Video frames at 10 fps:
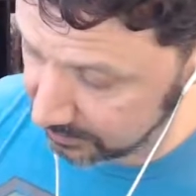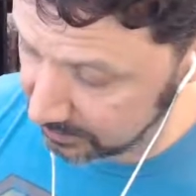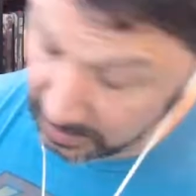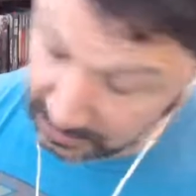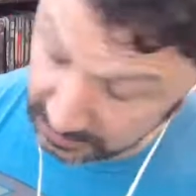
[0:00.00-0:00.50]

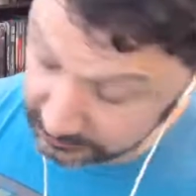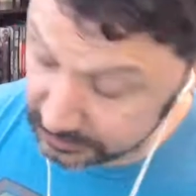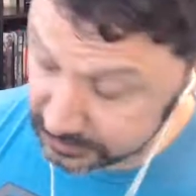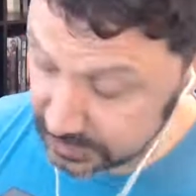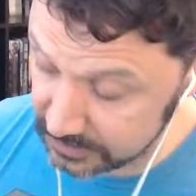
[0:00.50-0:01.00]
and even
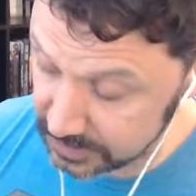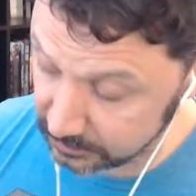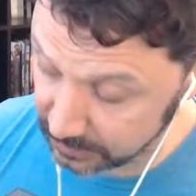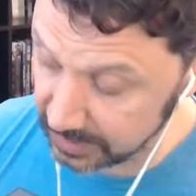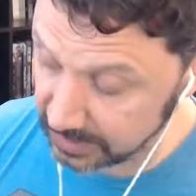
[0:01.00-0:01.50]
just gives you
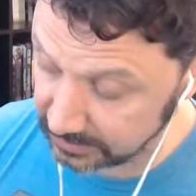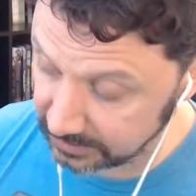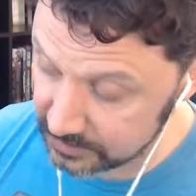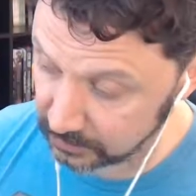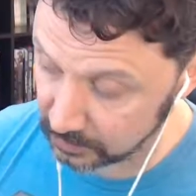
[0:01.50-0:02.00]
great ideas
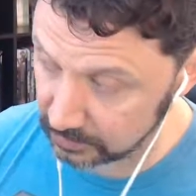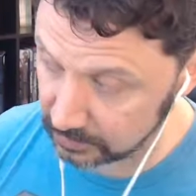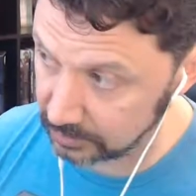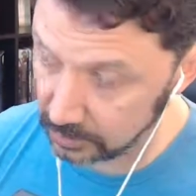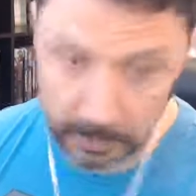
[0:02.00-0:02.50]
for
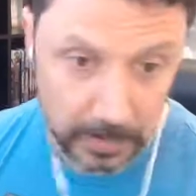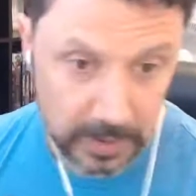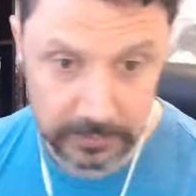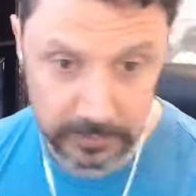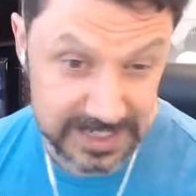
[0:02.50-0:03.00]
you know
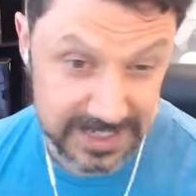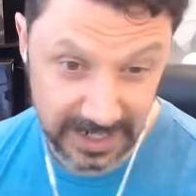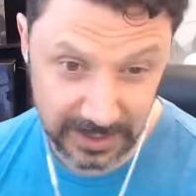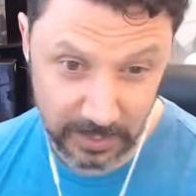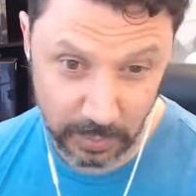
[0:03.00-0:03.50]

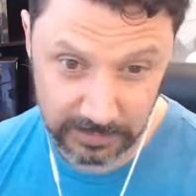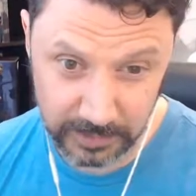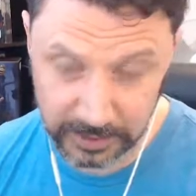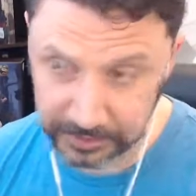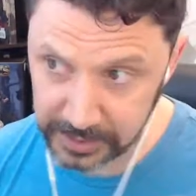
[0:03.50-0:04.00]
reskinning or
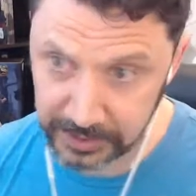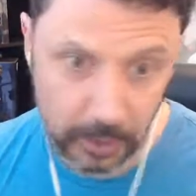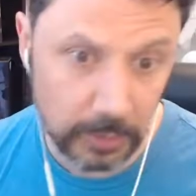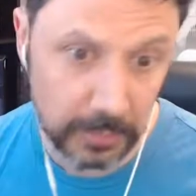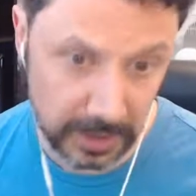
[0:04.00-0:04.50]
for creating your
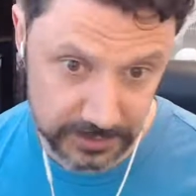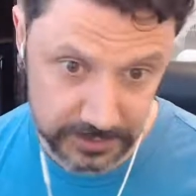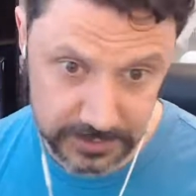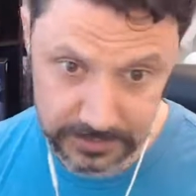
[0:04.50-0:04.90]
own monsters